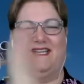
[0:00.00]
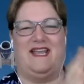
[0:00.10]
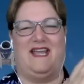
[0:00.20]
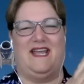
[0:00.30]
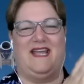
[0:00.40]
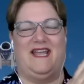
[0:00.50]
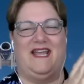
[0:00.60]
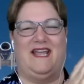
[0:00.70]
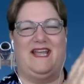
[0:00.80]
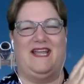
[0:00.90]

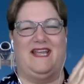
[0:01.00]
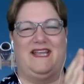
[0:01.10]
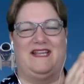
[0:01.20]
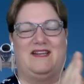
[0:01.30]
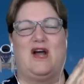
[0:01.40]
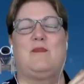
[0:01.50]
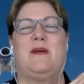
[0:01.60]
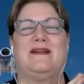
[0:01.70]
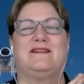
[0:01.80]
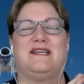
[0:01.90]
Yay! No
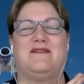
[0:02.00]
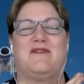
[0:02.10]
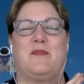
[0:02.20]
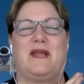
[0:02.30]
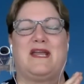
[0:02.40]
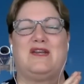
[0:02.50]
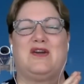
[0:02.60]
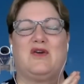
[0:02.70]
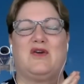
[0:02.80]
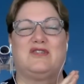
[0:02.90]
penalty for picking
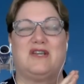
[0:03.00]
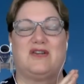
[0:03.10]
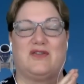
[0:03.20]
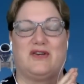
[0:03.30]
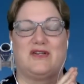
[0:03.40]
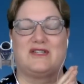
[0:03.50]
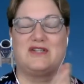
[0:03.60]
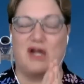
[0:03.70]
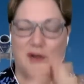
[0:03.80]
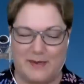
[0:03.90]
your own tittle. There is
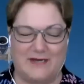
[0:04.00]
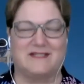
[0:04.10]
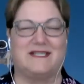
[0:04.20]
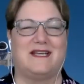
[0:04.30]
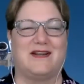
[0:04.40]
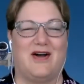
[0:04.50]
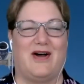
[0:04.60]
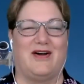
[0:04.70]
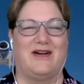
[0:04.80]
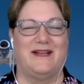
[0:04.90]
no nope, penalty at
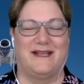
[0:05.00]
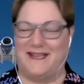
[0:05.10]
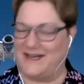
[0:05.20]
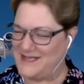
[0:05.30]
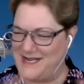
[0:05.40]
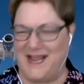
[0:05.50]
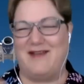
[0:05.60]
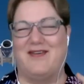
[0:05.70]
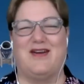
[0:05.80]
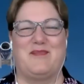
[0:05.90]
all. Is. There's
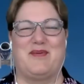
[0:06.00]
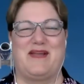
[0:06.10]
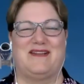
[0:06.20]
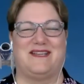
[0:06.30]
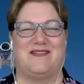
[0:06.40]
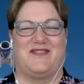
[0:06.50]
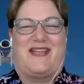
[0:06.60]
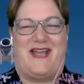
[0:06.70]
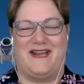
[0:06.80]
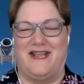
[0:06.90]
never a penalty for
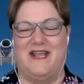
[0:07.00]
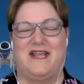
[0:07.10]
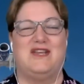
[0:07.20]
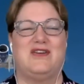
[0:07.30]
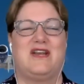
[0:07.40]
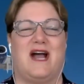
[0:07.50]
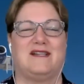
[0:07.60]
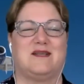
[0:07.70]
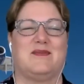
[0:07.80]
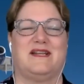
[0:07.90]
that. You
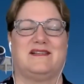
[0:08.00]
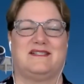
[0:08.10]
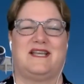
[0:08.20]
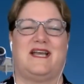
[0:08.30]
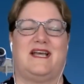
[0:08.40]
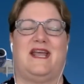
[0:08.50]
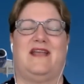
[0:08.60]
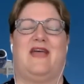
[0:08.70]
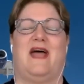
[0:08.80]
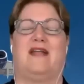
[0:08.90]
got something else done,
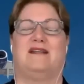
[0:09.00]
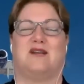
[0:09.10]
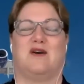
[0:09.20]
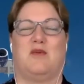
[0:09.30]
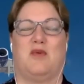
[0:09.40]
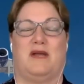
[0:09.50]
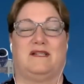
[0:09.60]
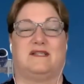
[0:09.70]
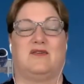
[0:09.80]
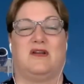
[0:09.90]
and that is the whole
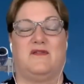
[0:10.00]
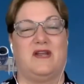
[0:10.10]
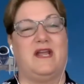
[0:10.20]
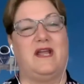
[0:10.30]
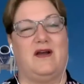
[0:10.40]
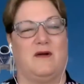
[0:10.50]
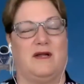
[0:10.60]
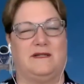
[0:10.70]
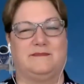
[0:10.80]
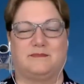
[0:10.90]
point. So good for you.
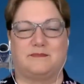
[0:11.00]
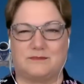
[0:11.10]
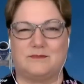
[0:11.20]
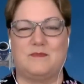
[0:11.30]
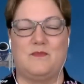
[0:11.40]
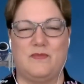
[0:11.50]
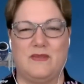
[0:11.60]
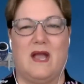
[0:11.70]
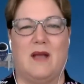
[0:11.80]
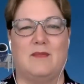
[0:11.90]

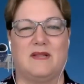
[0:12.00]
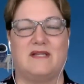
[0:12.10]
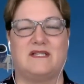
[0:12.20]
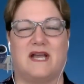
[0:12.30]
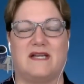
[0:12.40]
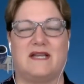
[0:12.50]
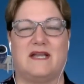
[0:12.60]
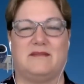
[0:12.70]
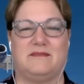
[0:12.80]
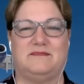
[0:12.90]
I'm glad you got it done.